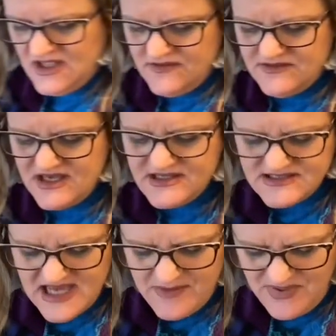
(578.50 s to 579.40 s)
This
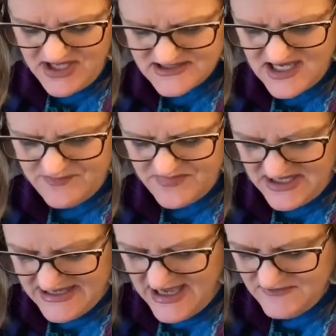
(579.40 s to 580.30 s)
I picked up
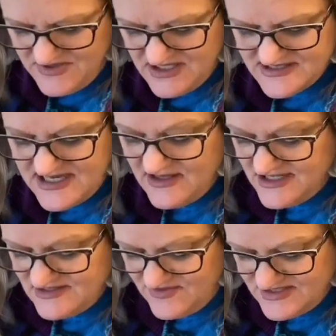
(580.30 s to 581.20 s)
again because I
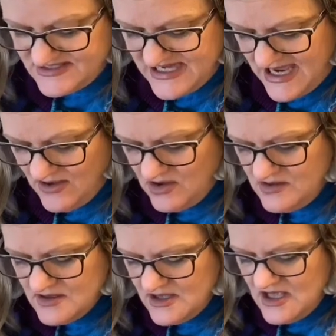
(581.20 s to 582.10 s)
liked the style.